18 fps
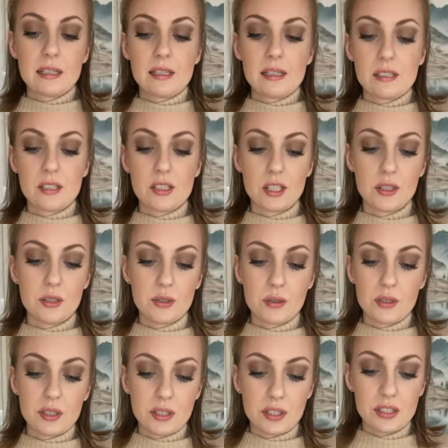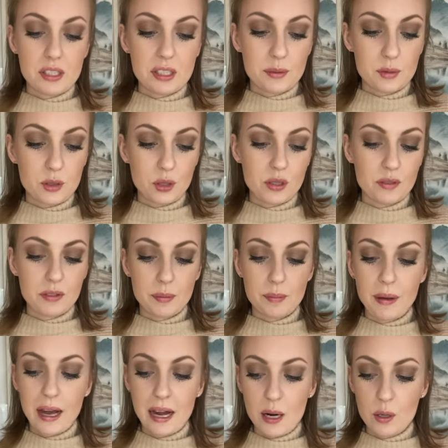So there's some sort of a
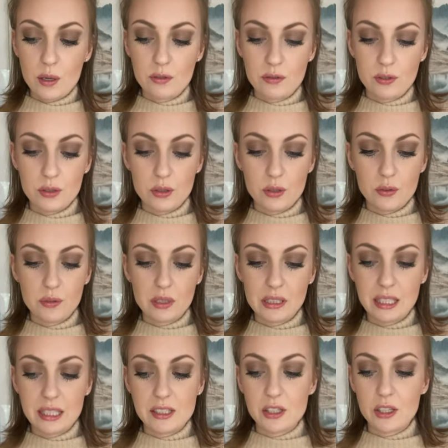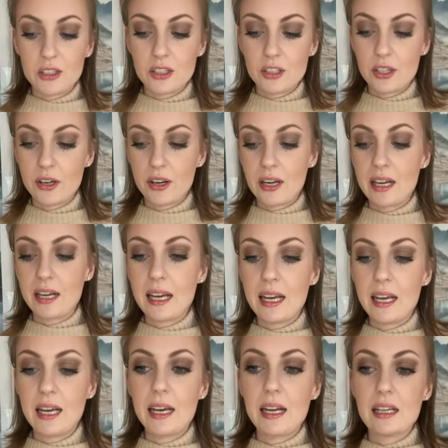powerful realization here, and
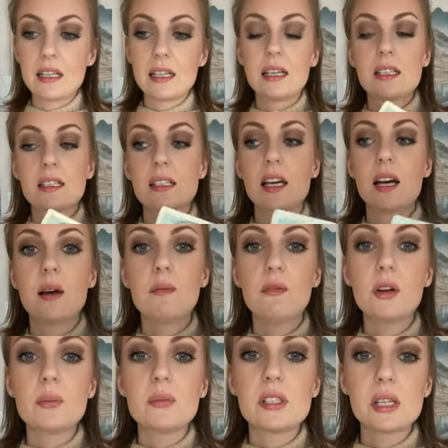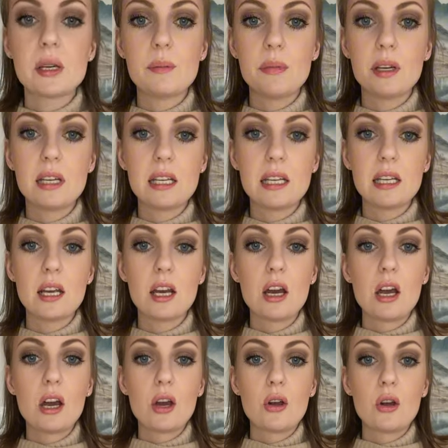it, and it has come from somebody
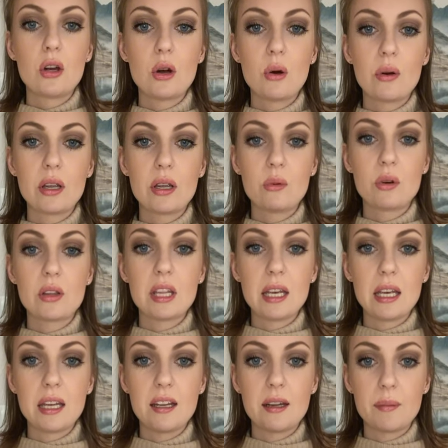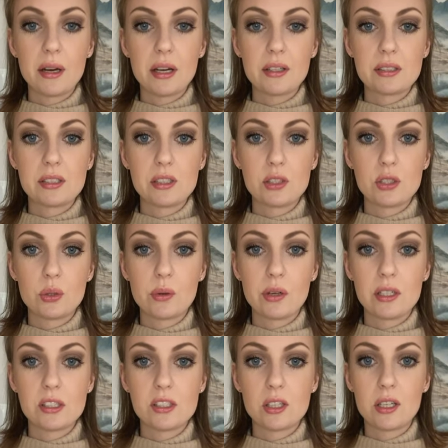going within about a
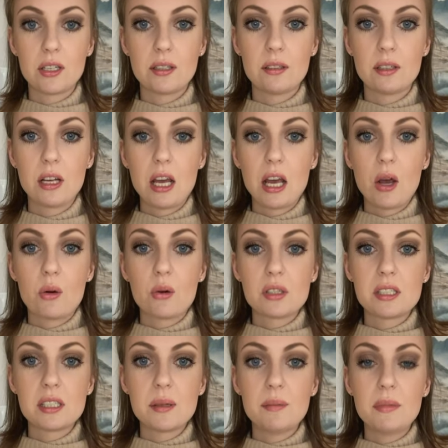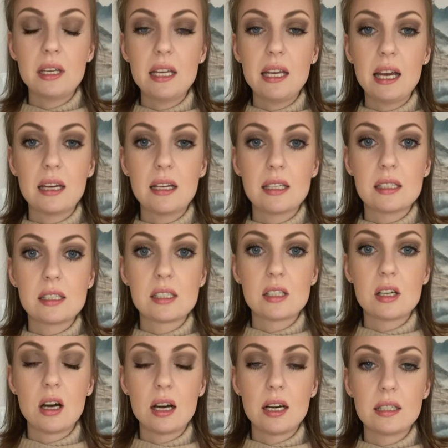situation, or somebody has
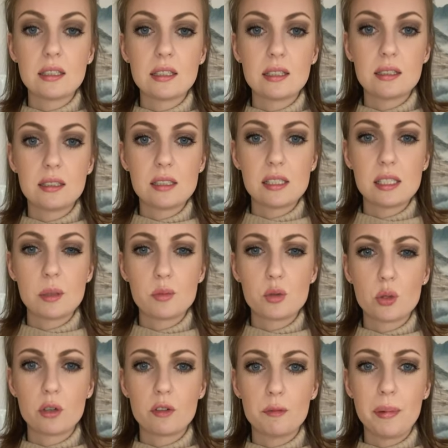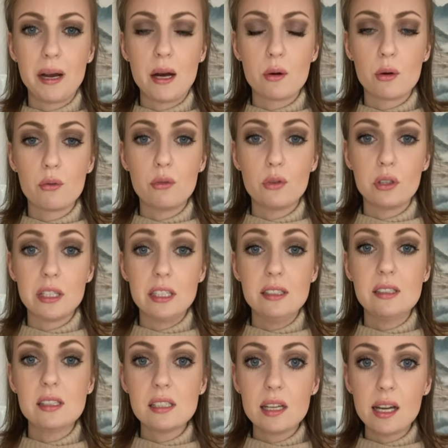gotten some sort of powerful
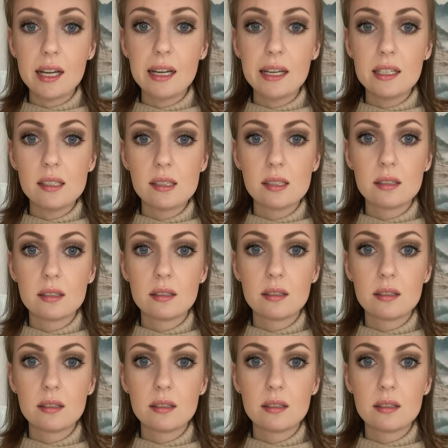insight